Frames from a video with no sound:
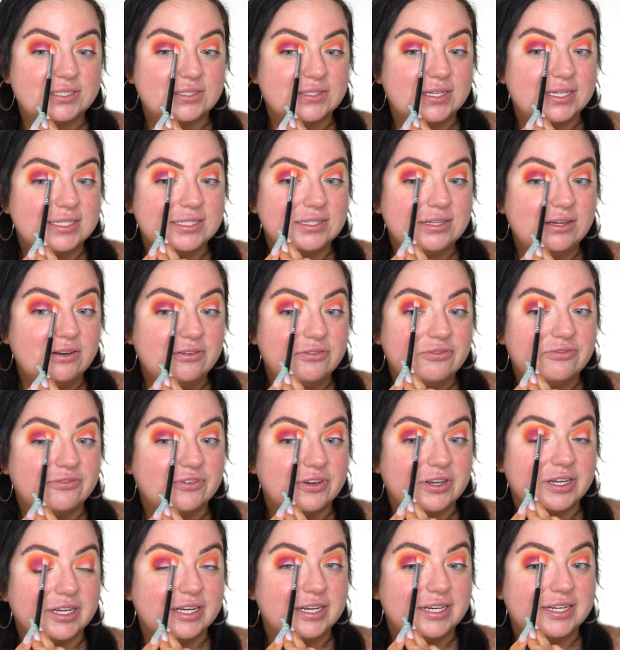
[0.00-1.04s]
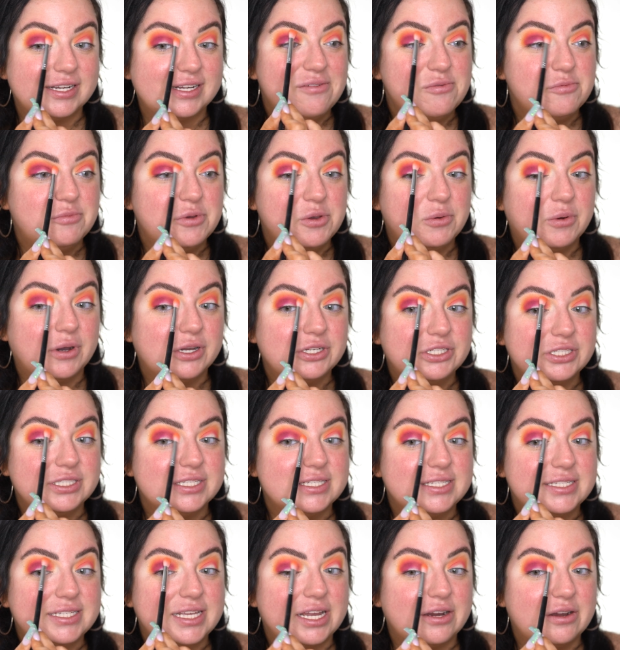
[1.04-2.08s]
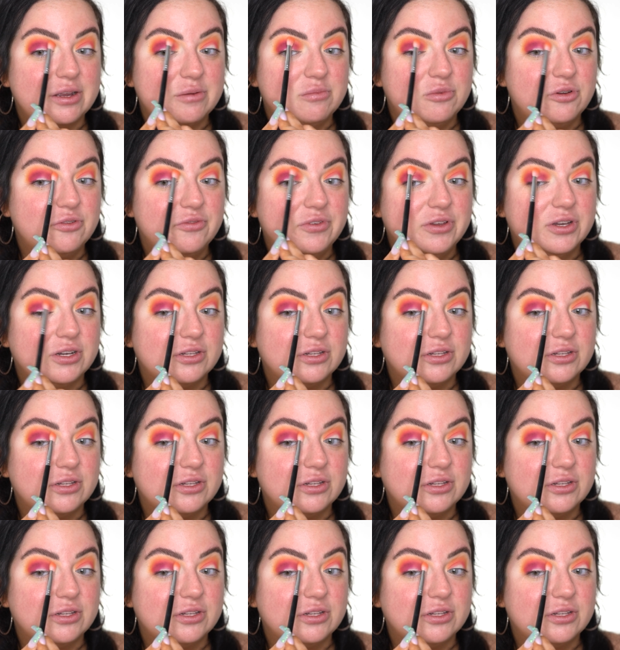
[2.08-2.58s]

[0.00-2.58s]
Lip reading: So that's a lot of fun. We'll be watching this scary movie